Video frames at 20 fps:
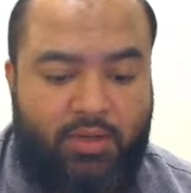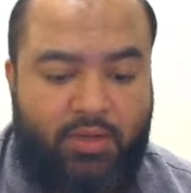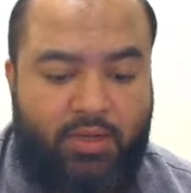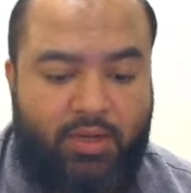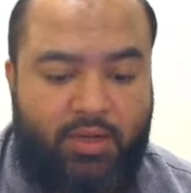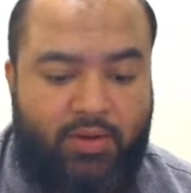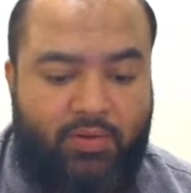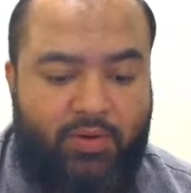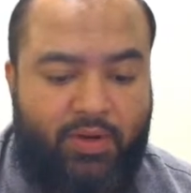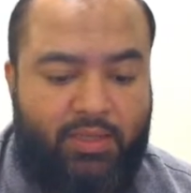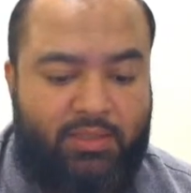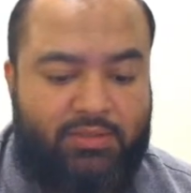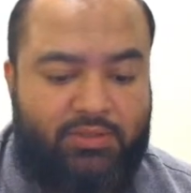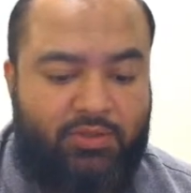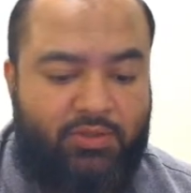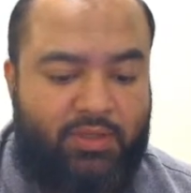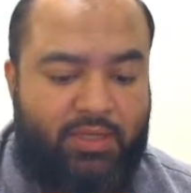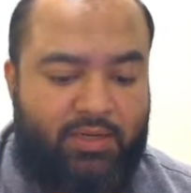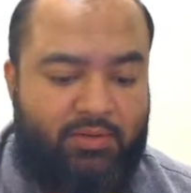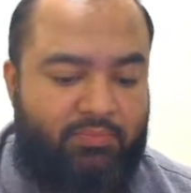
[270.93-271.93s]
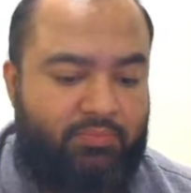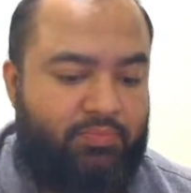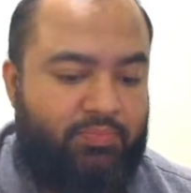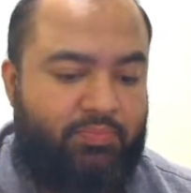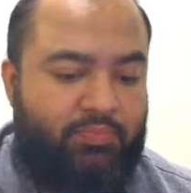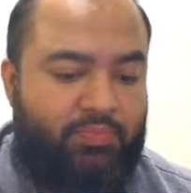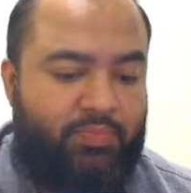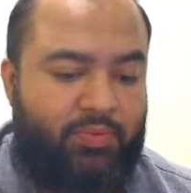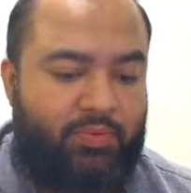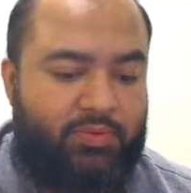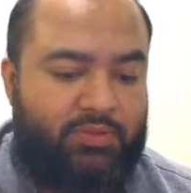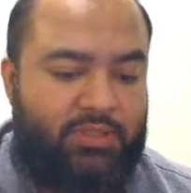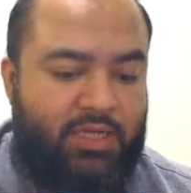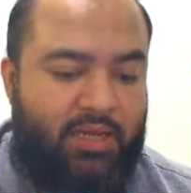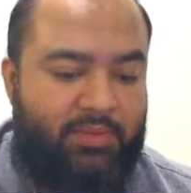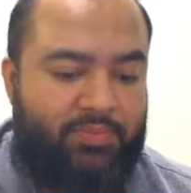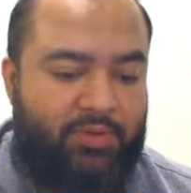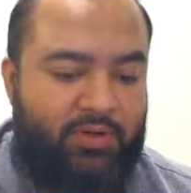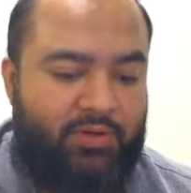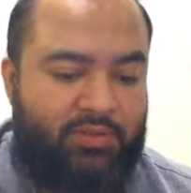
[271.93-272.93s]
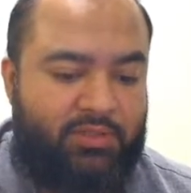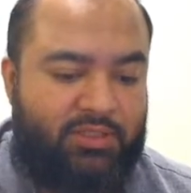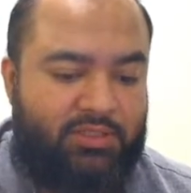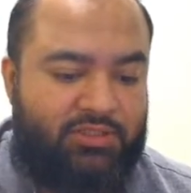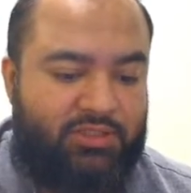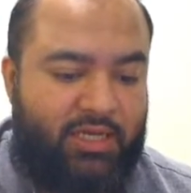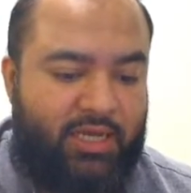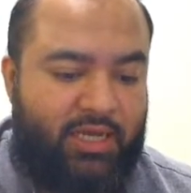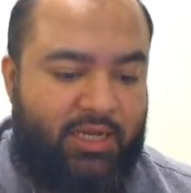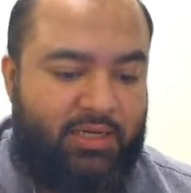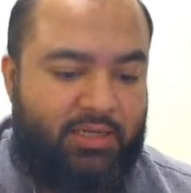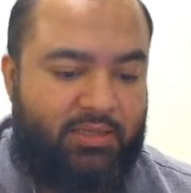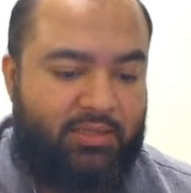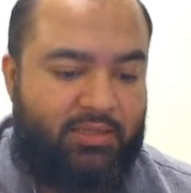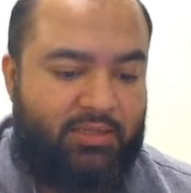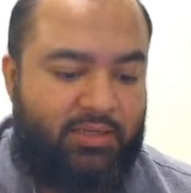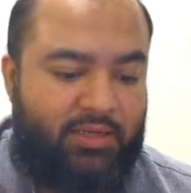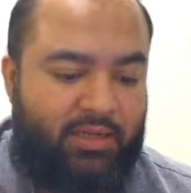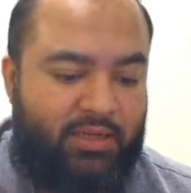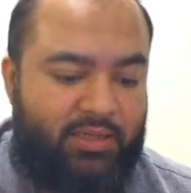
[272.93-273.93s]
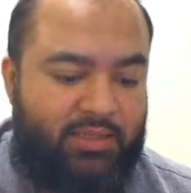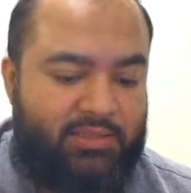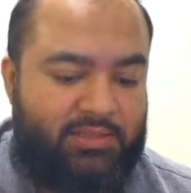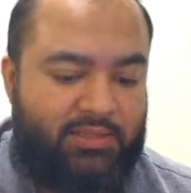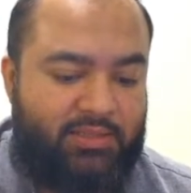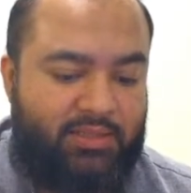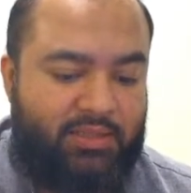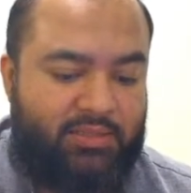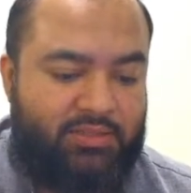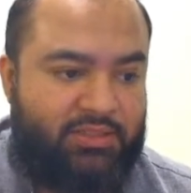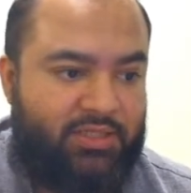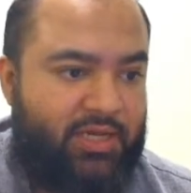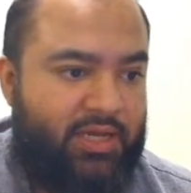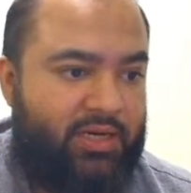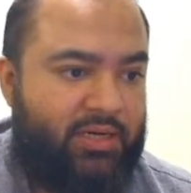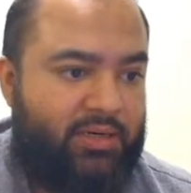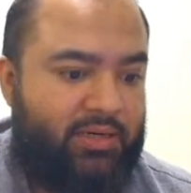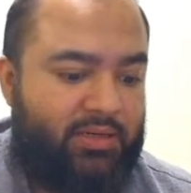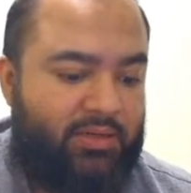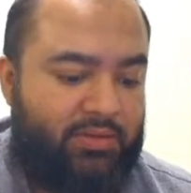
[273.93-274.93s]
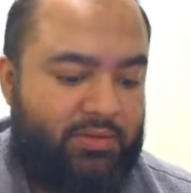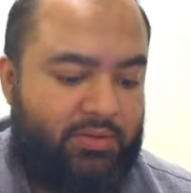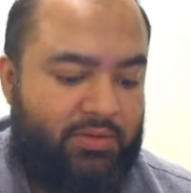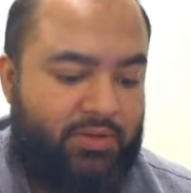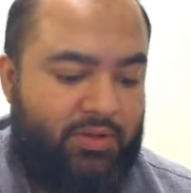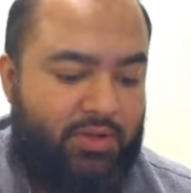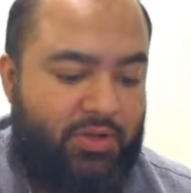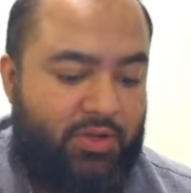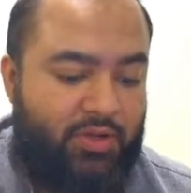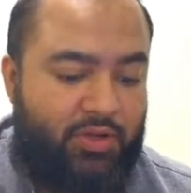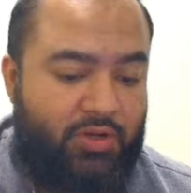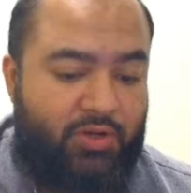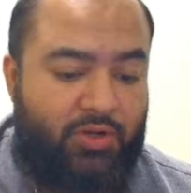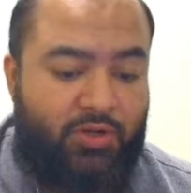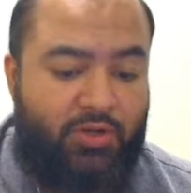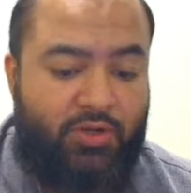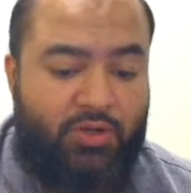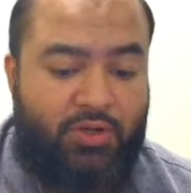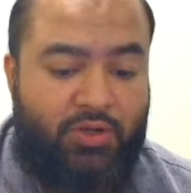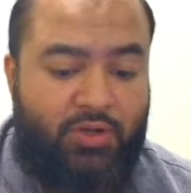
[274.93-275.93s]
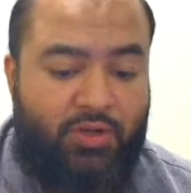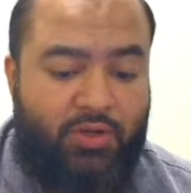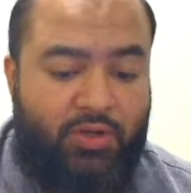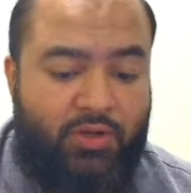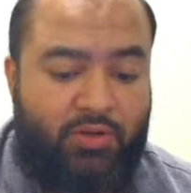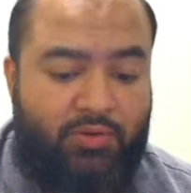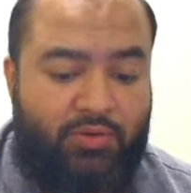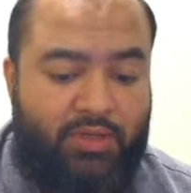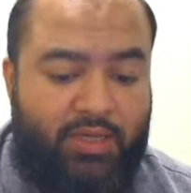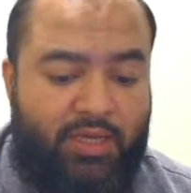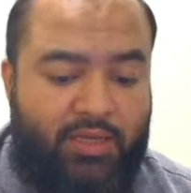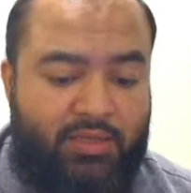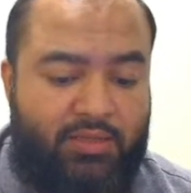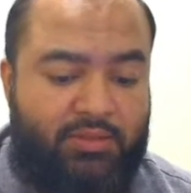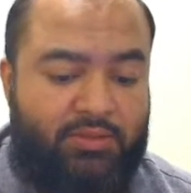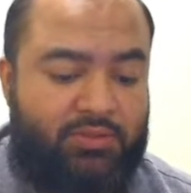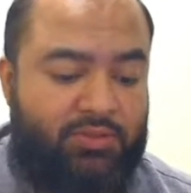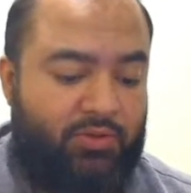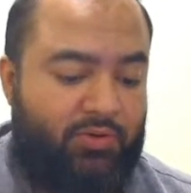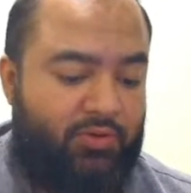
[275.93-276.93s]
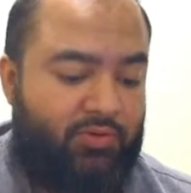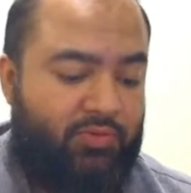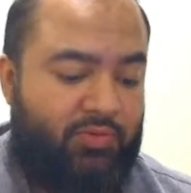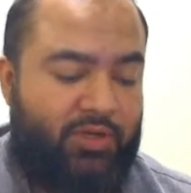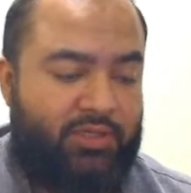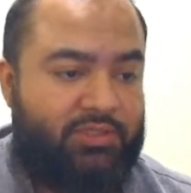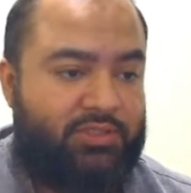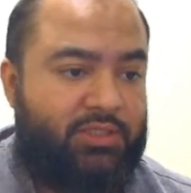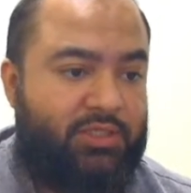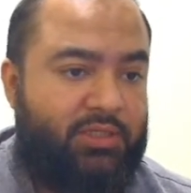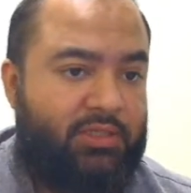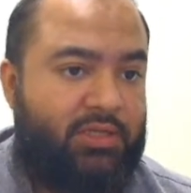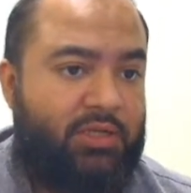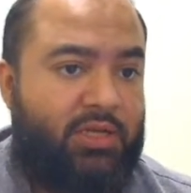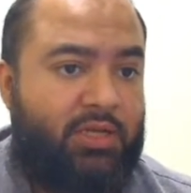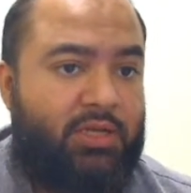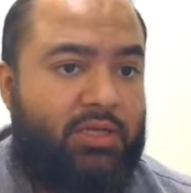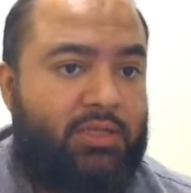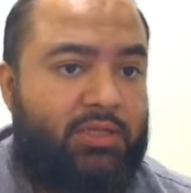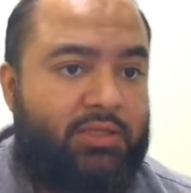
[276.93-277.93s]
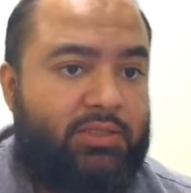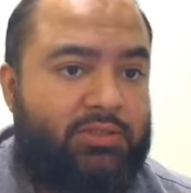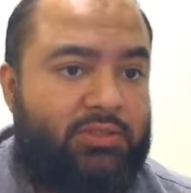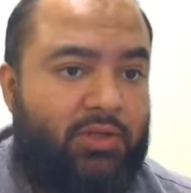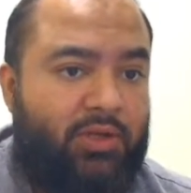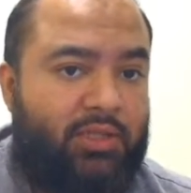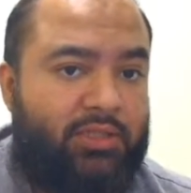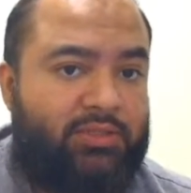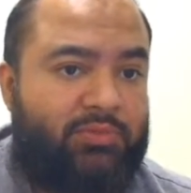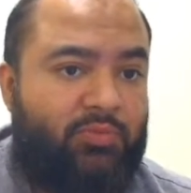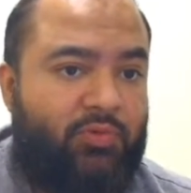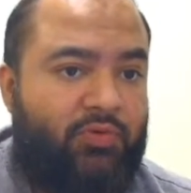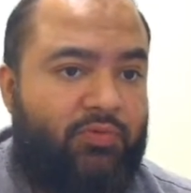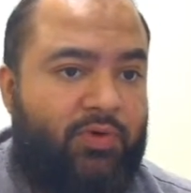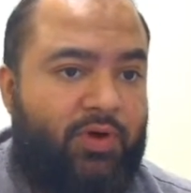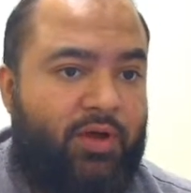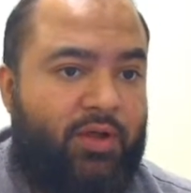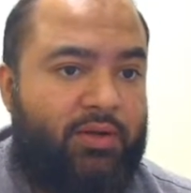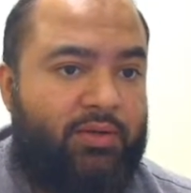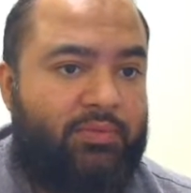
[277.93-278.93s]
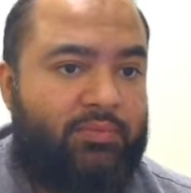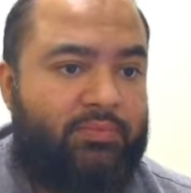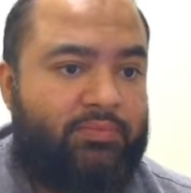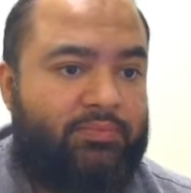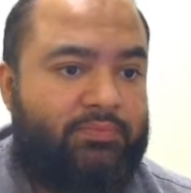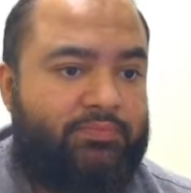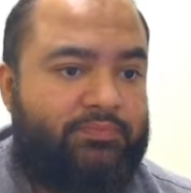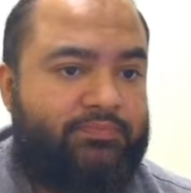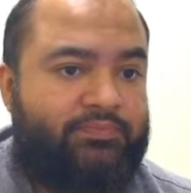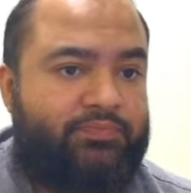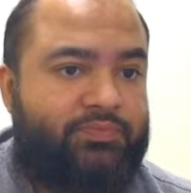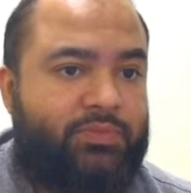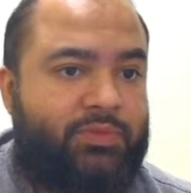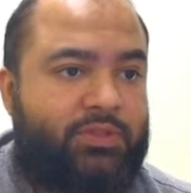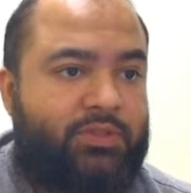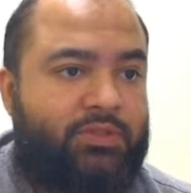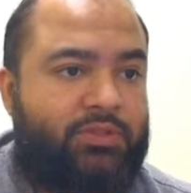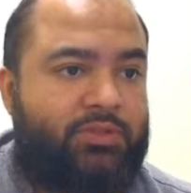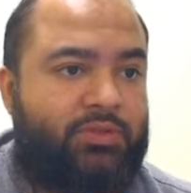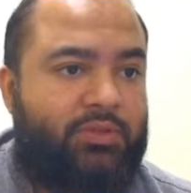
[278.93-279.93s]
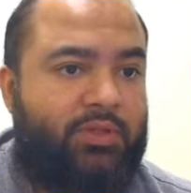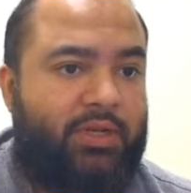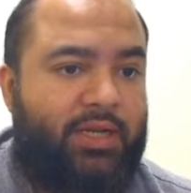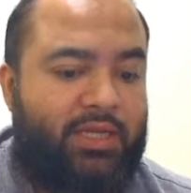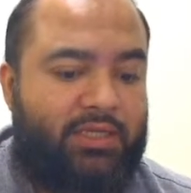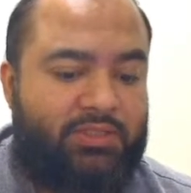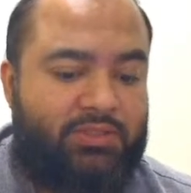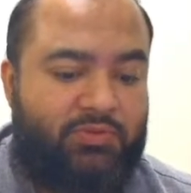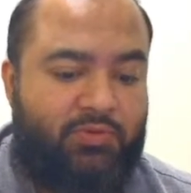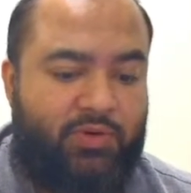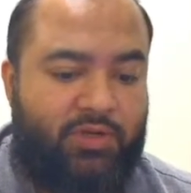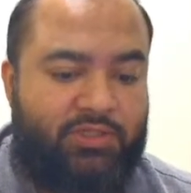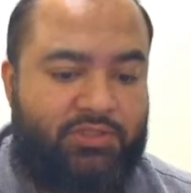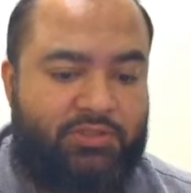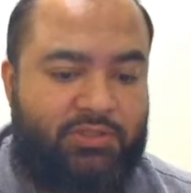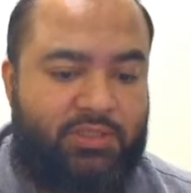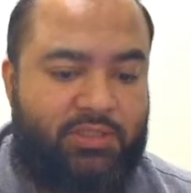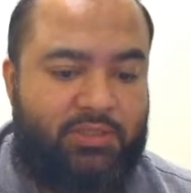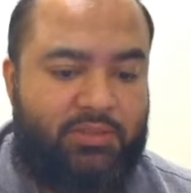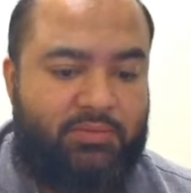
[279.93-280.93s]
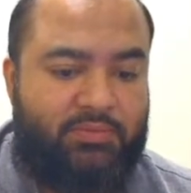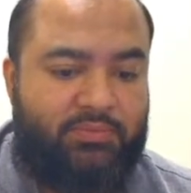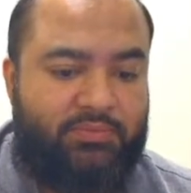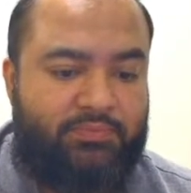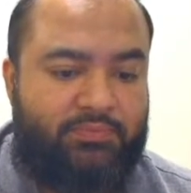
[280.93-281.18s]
All right, so you can type it on the chat. I can see the chat. Okay, so no question. So let's move on to the next question.